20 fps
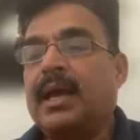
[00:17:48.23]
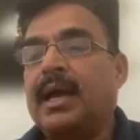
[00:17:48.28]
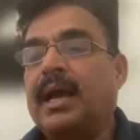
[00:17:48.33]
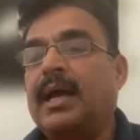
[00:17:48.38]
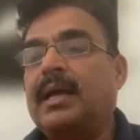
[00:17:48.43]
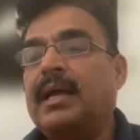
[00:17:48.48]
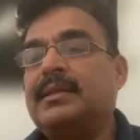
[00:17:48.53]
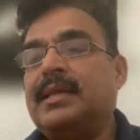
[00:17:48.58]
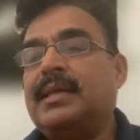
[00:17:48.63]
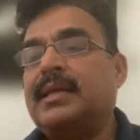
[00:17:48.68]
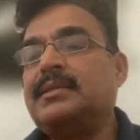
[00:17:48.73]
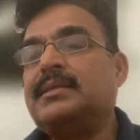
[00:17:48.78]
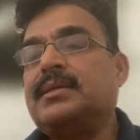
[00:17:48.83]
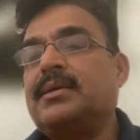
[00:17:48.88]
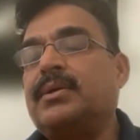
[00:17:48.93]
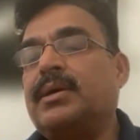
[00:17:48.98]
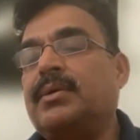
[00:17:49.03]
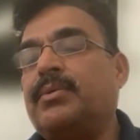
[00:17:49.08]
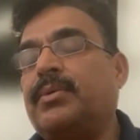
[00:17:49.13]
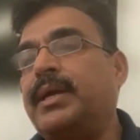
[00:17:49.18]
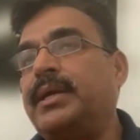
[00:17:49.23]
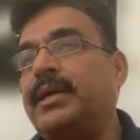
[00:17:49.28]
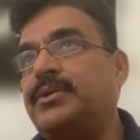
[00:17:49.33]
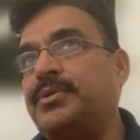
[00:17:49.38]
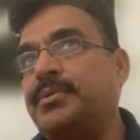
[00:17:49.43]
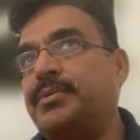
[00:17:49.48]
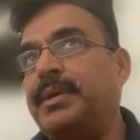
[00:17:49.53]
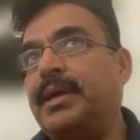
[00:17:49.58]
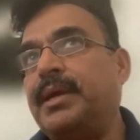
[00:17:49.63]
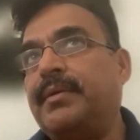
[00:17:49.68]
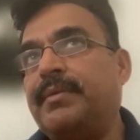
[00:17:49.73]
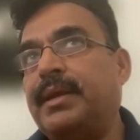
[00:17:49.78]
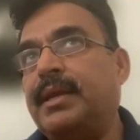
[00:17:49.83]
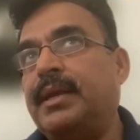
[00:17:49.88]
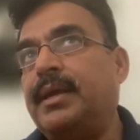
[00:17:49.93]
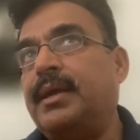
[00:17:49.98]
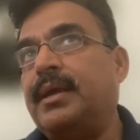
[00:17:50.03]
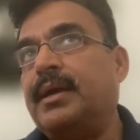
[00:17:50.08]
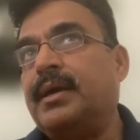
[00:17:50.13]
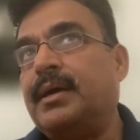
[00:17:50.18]
And that's going to be a
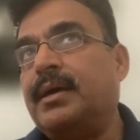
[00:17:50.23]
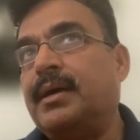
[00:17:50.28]
very,